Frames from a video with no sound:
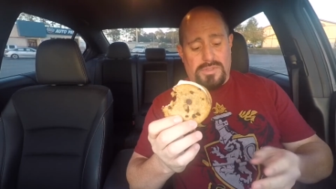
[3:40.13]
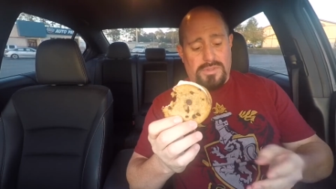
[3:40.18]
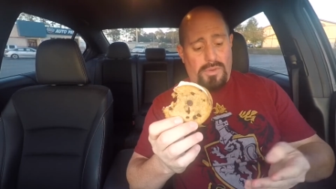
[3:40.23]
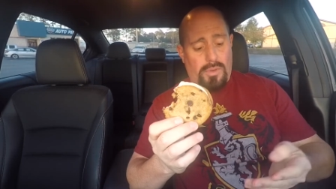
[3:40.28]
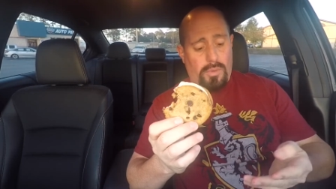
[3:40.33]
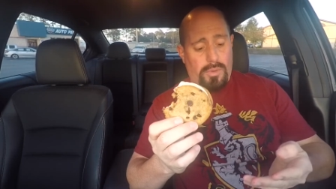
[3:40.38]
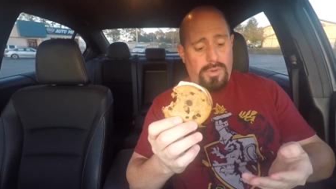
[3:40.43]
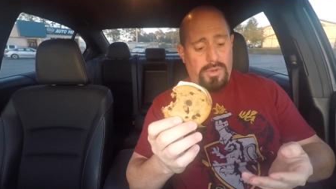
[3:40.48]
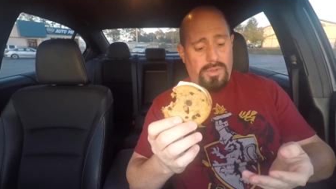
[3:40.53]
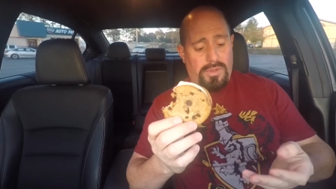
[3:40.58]
The
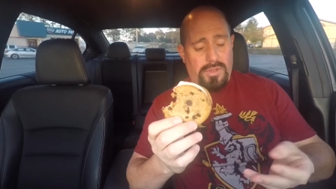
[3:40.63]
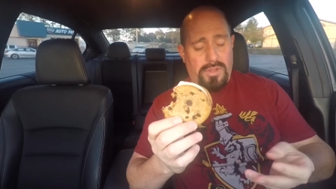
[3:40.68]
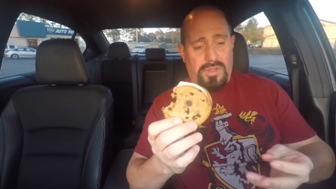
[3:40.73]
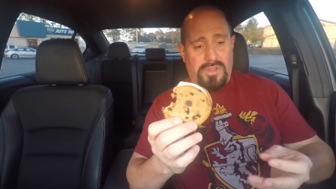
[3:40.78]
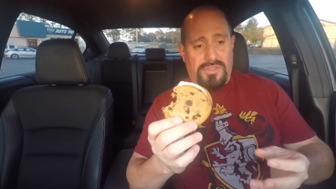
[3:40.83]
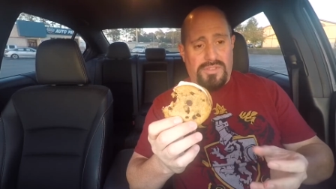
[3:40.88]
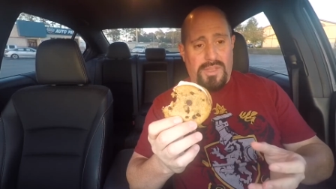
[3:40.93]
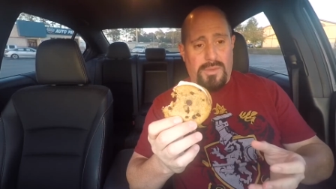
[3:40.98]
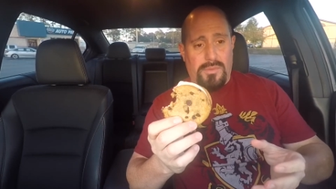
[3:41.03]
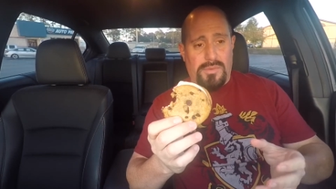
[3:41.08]
Oreo
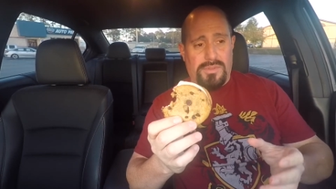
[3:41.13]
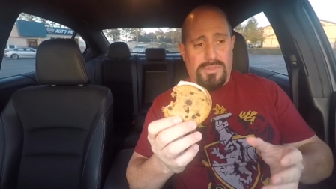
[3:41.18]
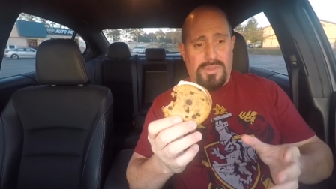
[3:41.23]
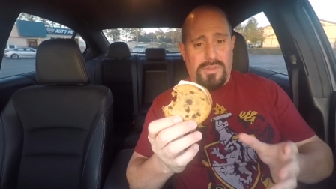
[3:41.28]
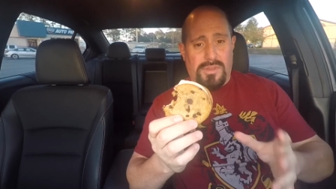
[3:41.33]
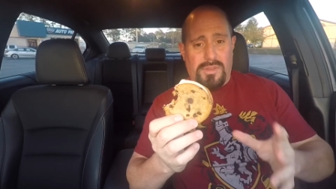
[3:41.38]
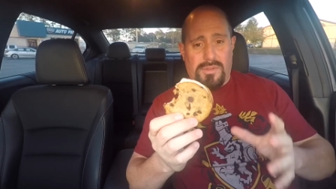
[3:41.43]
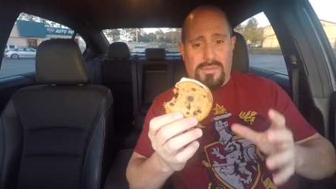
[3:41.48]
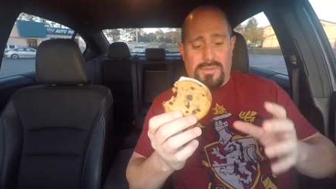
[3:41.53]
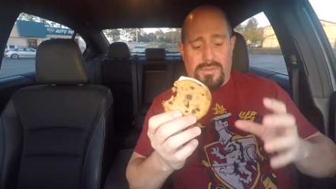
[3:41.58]
cookie sandwich,
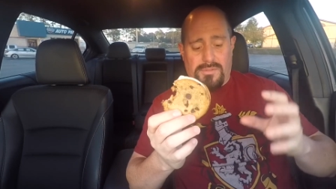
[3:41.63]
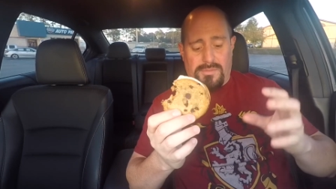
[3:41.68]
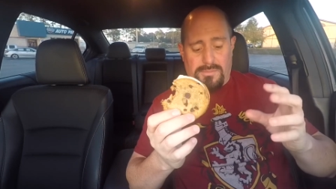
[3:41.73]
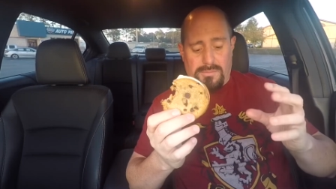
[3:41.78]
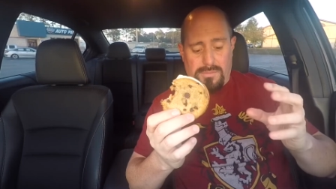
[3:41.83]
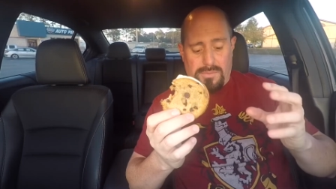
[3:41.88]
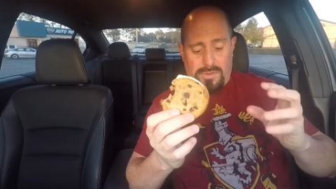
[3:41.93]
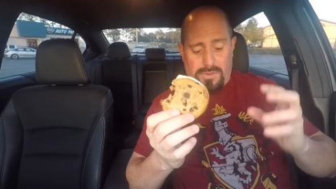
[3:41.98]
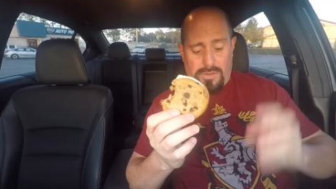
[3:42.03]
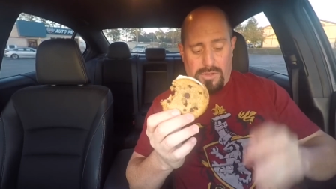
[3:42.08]
the, the,
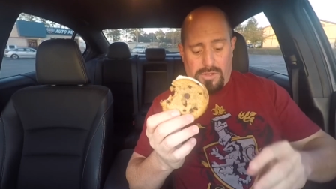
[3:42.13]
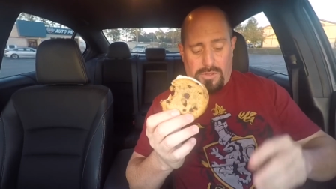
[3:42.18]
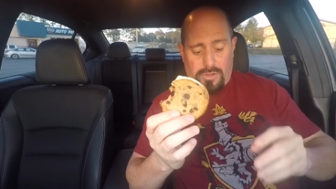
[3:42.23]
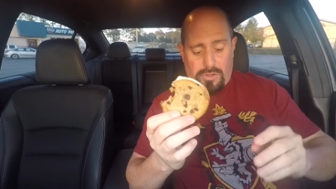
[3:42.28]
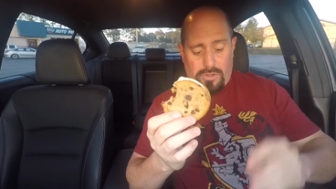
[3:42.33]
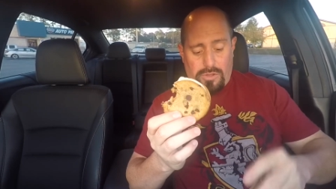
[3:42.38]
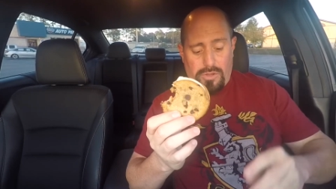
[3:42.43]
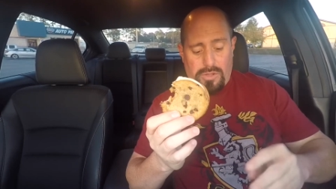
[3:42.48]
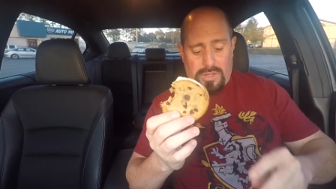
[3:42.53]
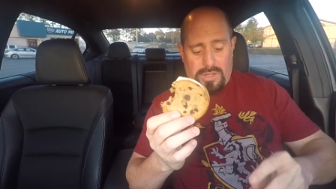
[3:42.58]
the
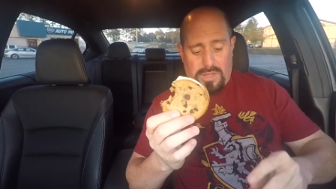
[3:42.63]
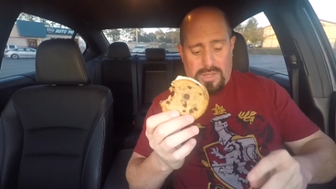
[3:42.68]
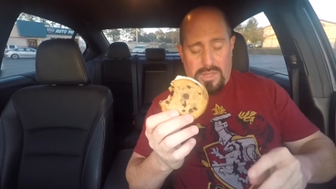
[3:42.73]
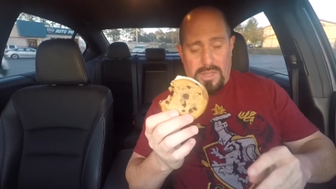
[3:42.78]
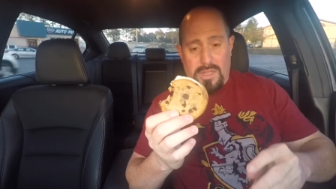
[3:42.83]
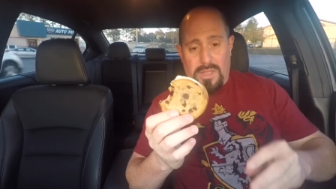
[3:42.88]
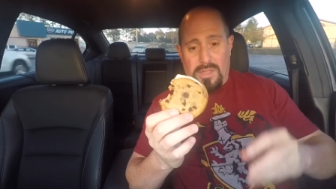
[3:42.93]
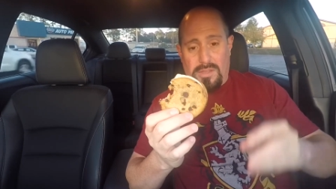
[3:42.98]
cookie,